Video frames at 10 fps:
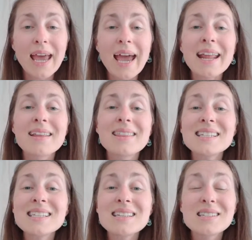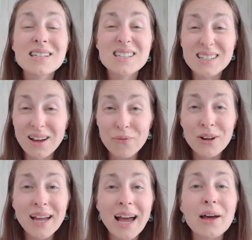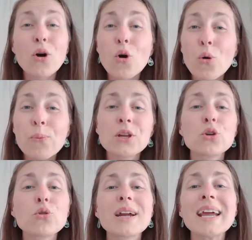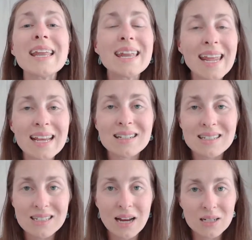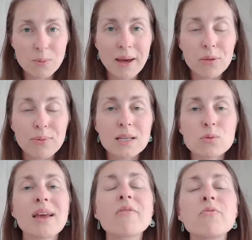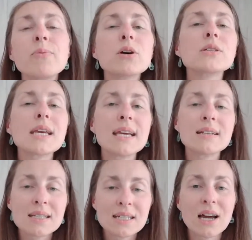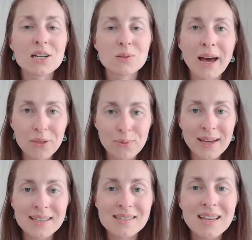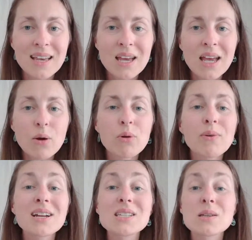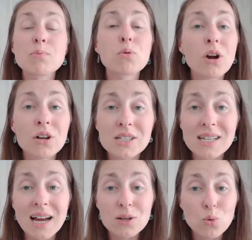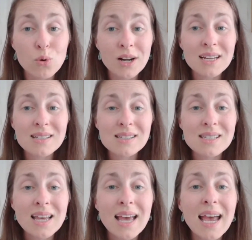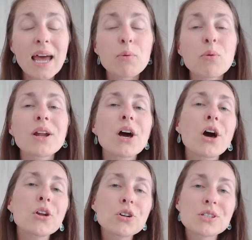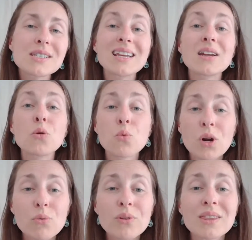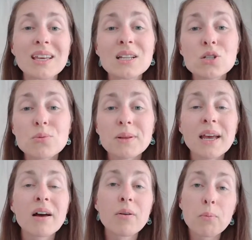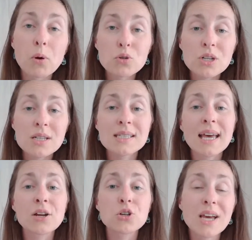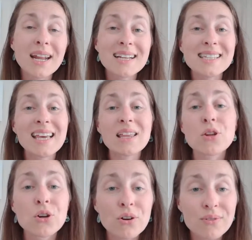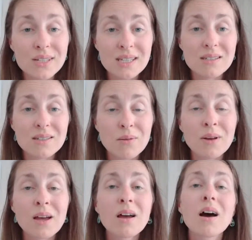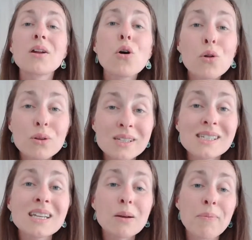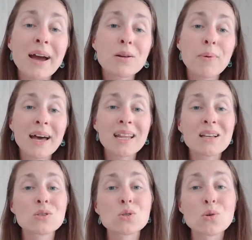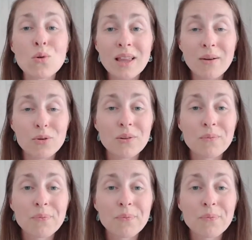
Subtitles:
And this is discovering how to open your innate detox pathways. We have built-in detox pathways. We want to support our detox organs, and we want to understand and work with the interplay of emotions, energetics, and the nervous system on a holistic mind, body, and soul level.